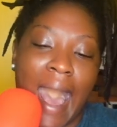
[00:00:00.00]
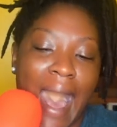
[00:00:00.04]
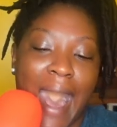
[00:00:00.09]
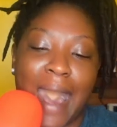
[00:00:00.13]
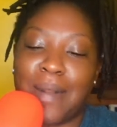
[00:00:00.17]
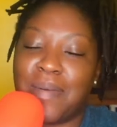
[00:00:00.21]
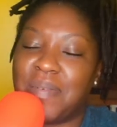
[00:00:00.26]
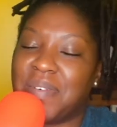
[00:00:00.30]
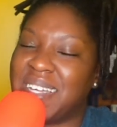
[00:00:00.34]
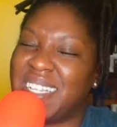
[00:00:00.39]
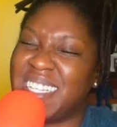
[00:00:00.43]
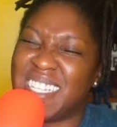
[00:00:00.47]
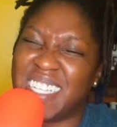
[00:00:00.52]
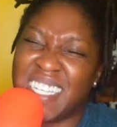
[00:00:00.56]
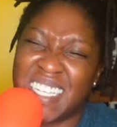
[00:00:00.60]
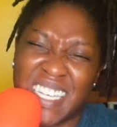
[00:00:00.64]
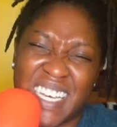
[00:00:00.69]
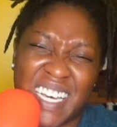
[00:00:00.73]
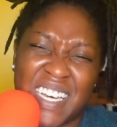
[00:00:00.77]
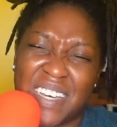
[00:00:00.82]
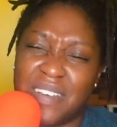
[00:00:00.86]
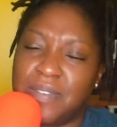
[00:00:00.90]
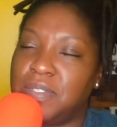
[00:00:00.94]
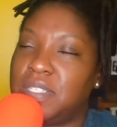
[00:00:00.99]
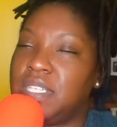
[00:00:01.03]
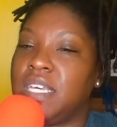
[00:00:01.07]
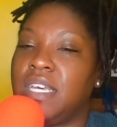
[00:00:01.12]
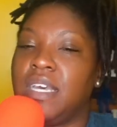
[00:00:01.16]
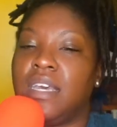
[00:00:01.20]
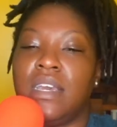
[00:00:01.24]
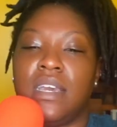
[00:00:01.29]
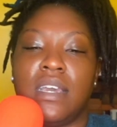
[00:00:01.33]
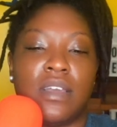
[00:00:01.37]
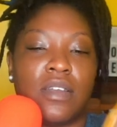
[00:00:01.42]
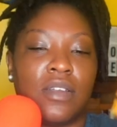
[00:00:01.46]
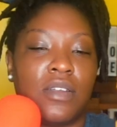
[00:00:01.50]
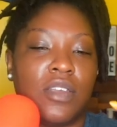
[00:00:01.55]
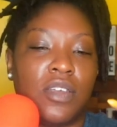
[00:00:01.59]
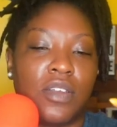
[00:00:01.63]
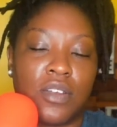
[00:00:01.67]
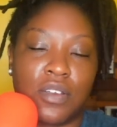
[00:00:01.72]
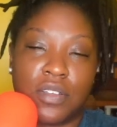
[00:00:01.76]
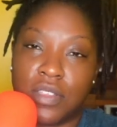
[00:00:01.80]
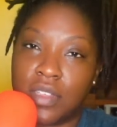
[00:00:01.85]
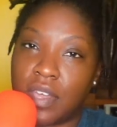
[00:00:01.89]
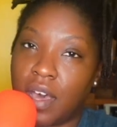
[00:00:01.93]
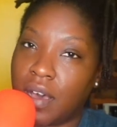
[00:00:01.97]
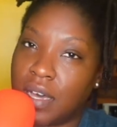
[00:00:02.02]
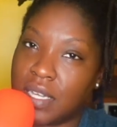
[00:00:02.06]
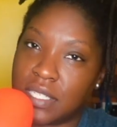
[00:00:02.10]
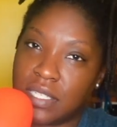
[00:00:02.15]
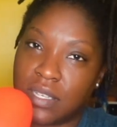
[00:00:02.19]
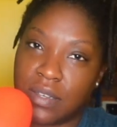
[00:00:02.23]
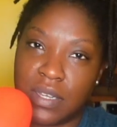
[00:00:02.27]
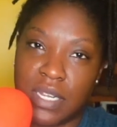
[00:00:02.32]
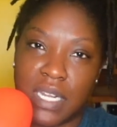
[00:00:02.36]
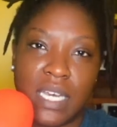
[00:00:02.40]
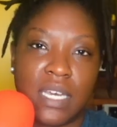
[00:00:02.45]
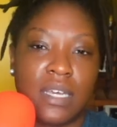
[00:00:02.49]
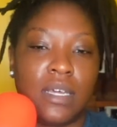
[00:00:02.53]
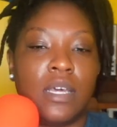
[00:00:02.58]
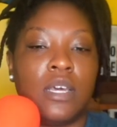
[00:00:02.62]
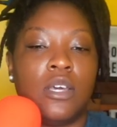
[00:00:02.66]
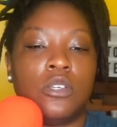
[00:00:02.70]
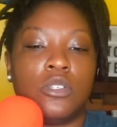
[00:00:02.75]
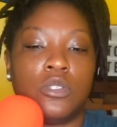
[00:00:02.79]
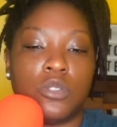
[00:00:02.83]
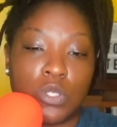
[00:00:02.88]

I would love to hear your thoughts on it.